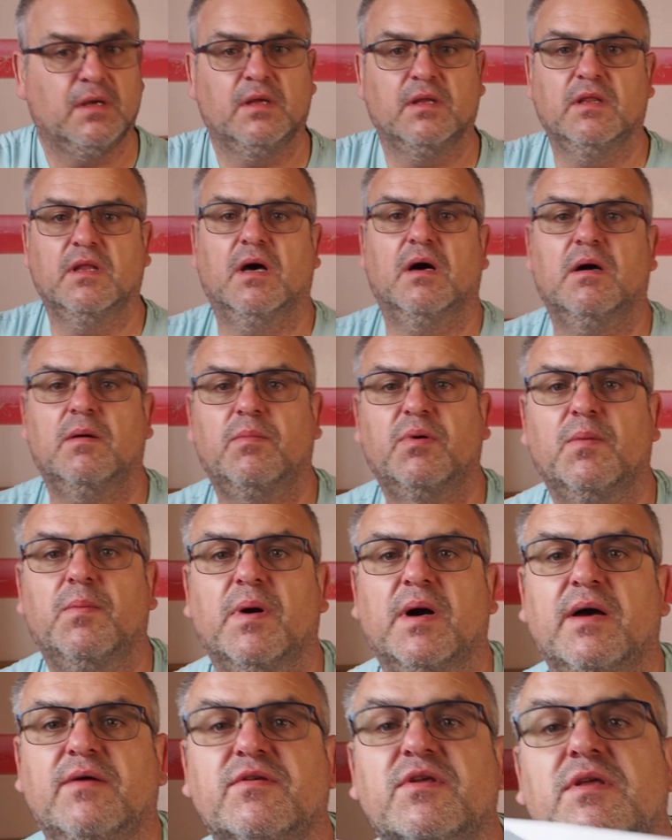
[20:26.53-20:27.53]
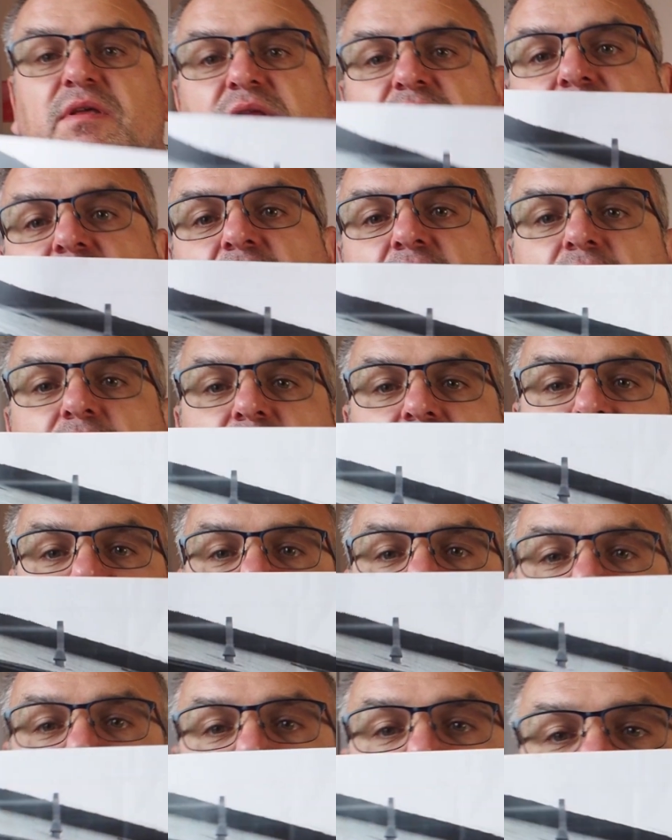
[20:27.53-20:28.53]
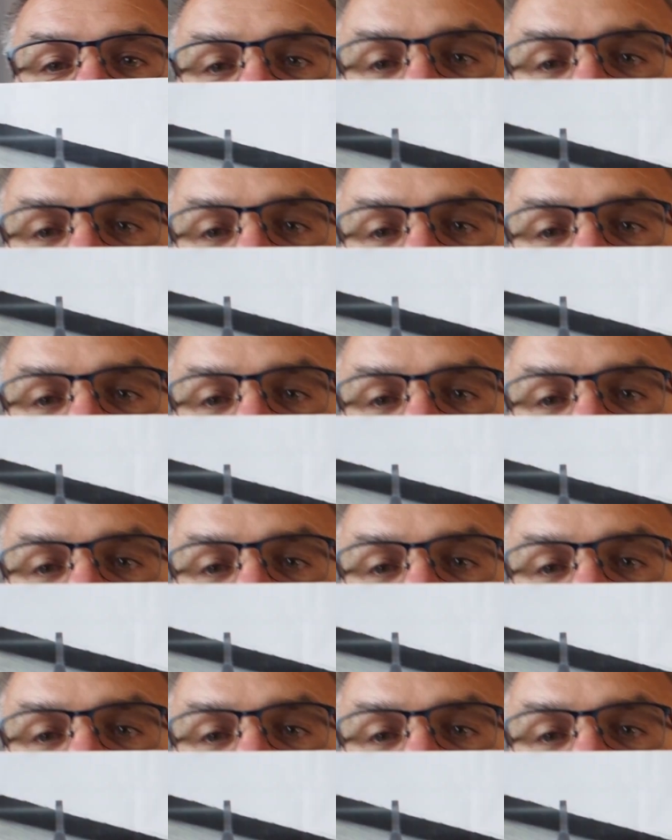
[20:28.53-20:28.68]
that I'm proposing to do, again, as